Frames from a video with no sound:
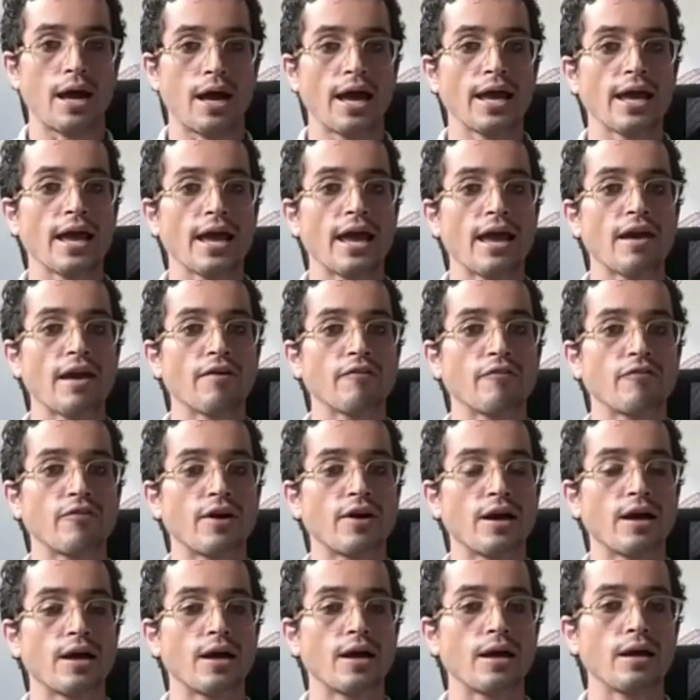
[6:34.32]
i have
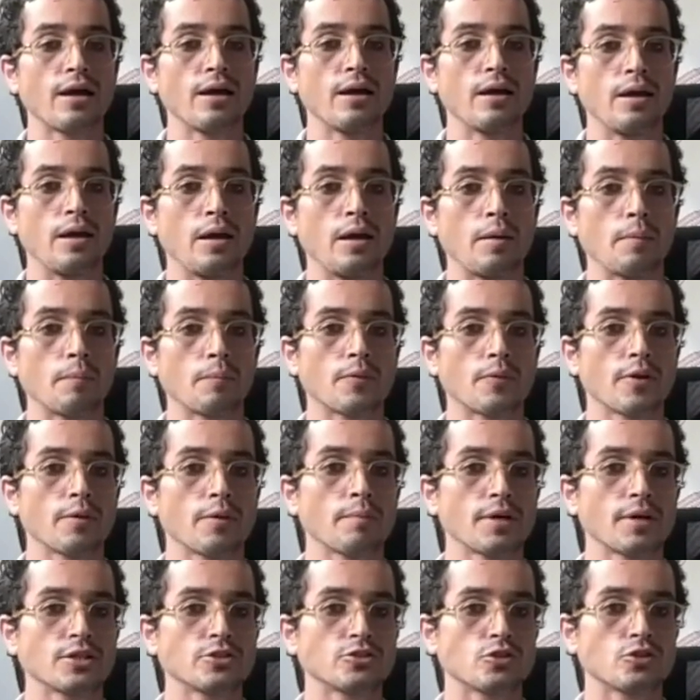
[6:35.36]
a
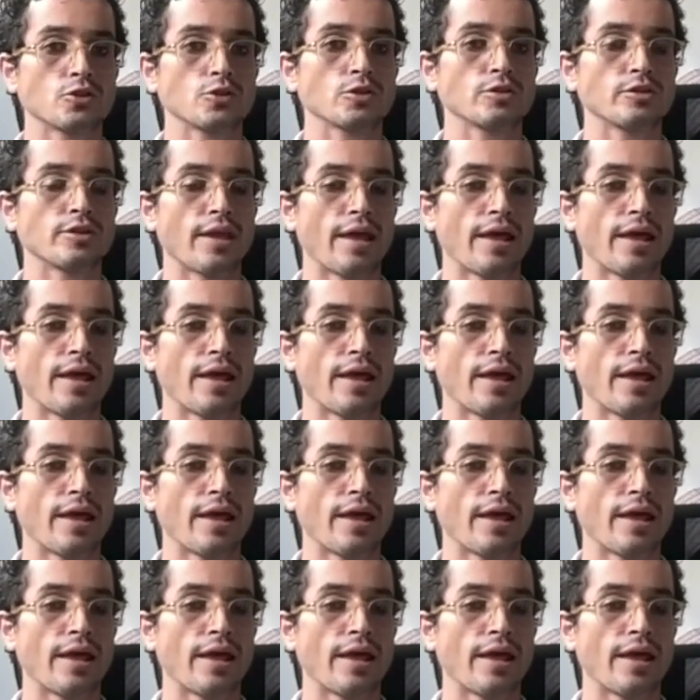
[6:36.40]
premature